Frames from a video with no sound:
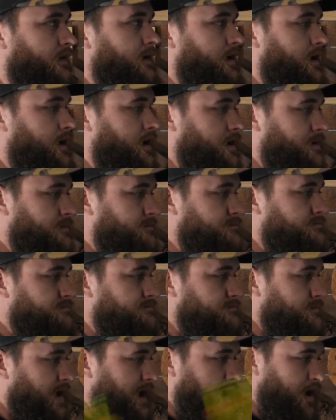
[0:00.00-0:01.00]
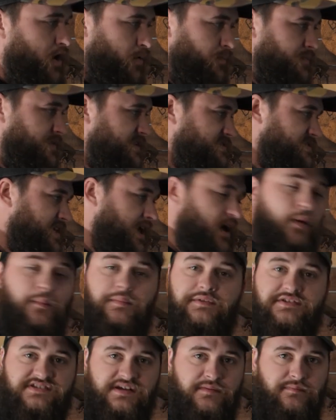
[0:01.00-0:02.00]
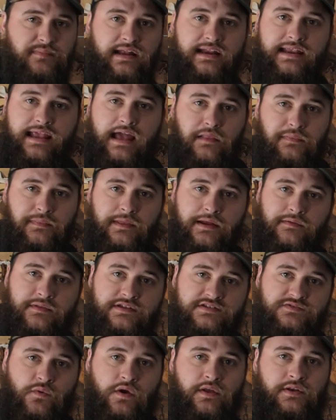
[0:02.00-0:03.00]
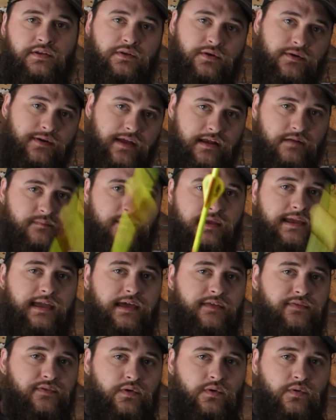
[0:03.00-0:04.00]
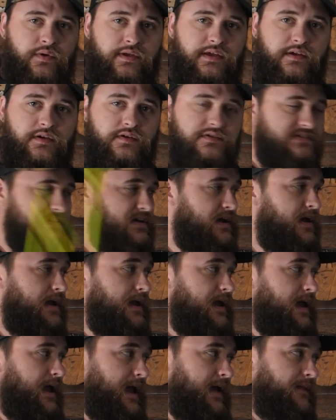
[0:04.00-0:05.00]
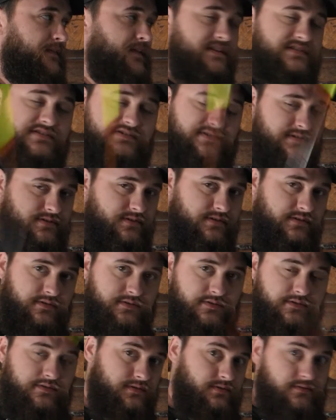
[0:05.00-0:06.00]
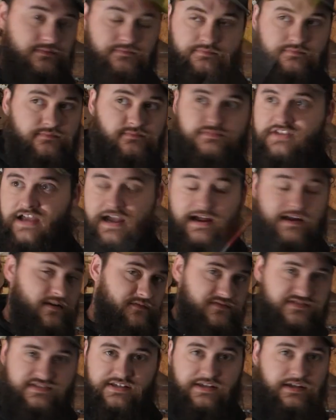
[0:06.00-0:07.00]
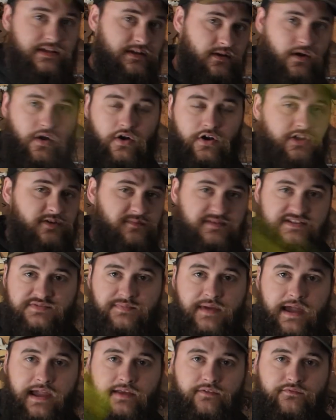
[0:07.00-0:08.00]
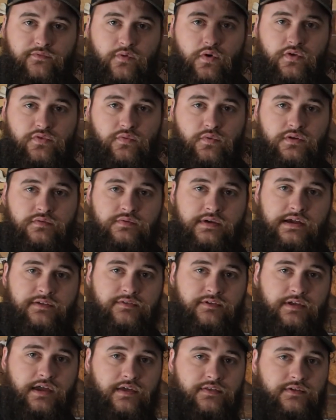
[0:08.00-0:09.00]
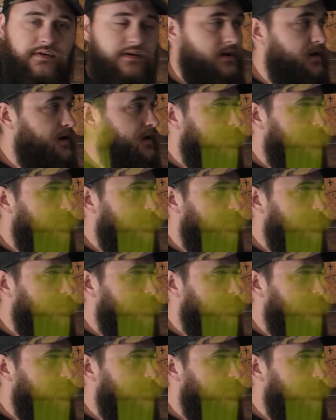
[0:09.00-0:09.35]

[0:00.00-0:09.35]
I hope this helps somebody out there that's wanting to learn how to make ethical kills and that's tired of seeing arguments back and forth one way or the other.